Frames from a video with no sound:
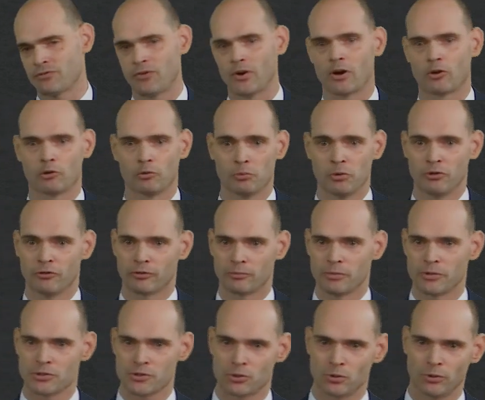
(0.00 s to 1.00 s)
far removed from
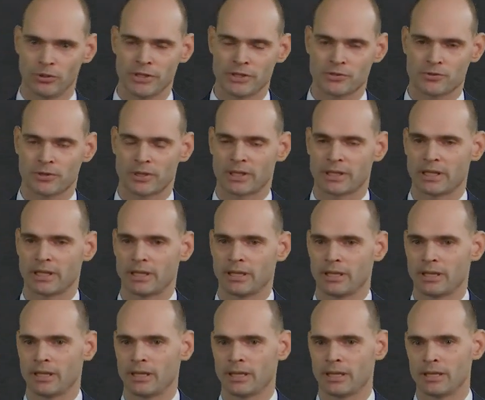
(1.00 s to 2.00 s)
the school district,
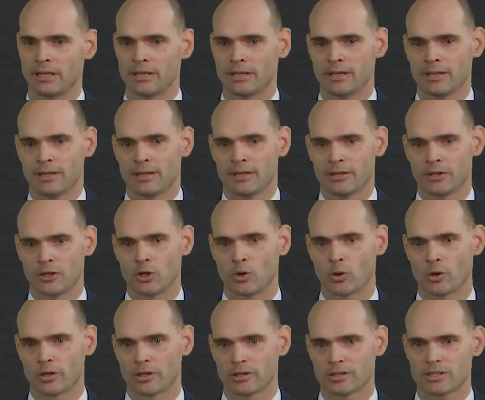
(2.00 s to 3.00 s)
and the
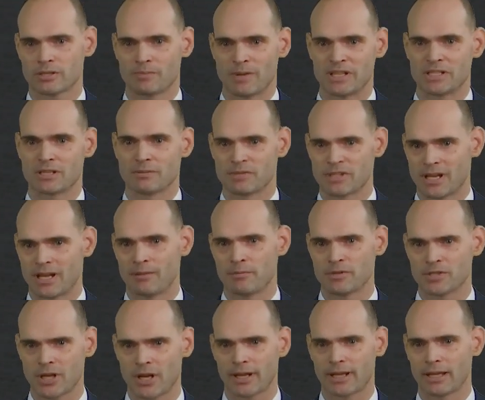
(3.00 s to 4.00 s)
court spent some time
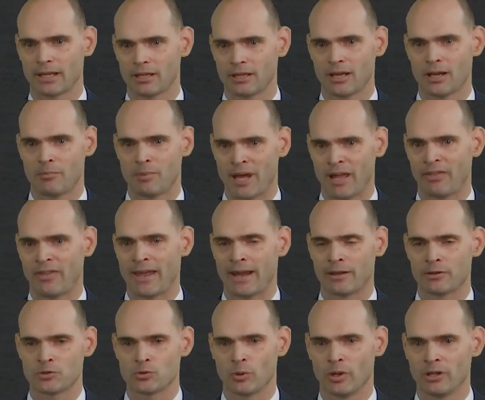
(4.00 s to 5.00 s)
talking about that,
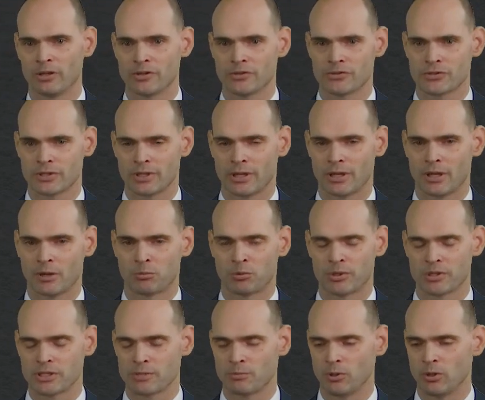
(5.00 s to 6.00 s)
as well as a
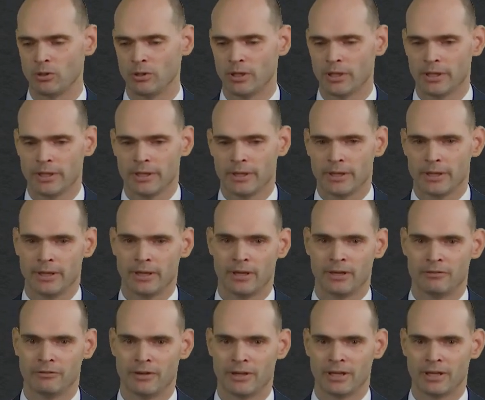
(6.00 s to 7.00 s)
principle
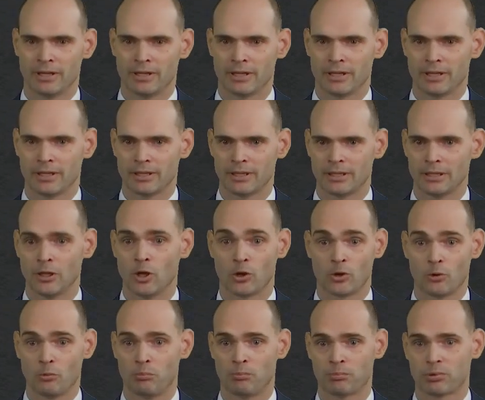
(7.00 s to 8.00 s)
of in
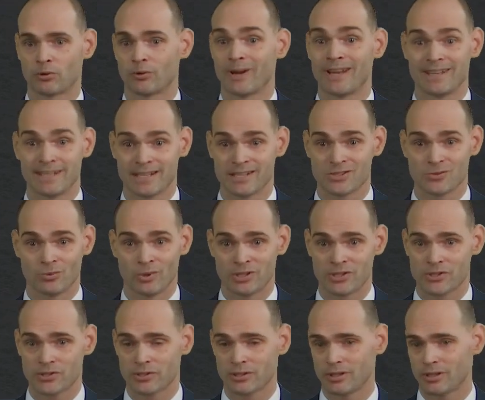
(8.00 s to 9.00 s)
loco parentis,
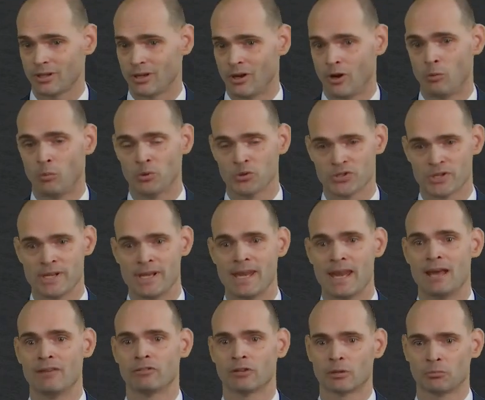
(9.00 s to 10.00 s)
which almost
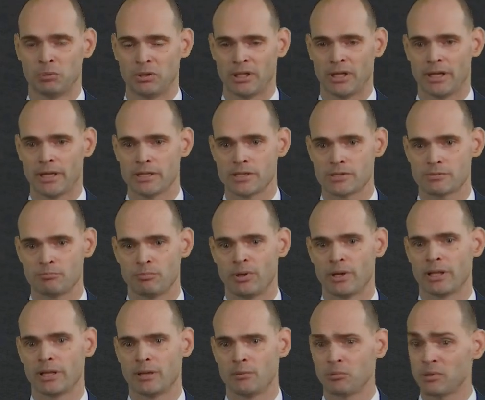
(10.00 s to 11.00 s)
never applies,
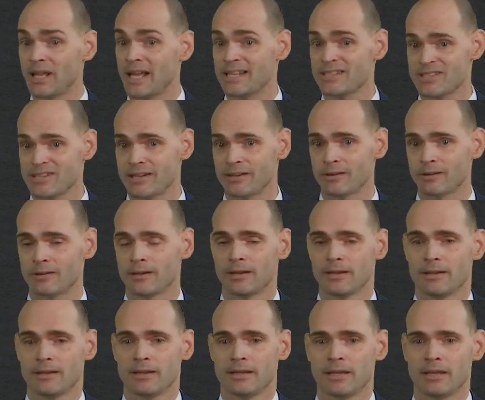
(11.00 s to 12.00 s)
but it applies here
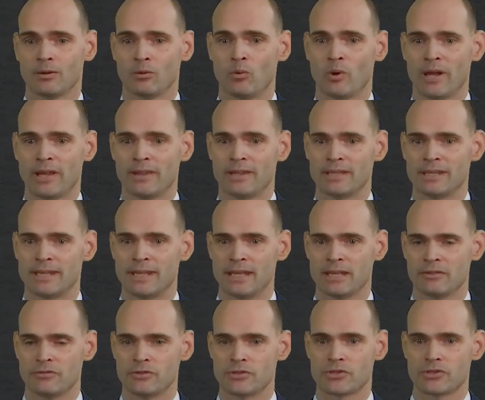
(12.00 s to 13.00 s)
in a way that
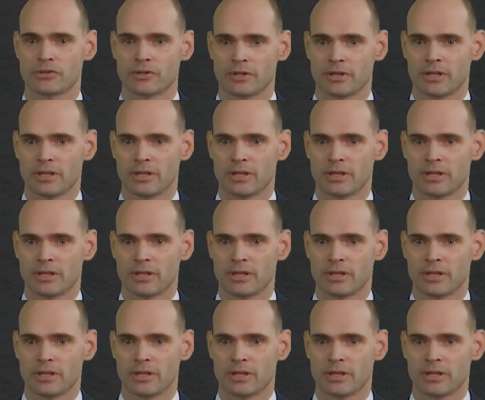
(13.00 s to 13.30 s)
gives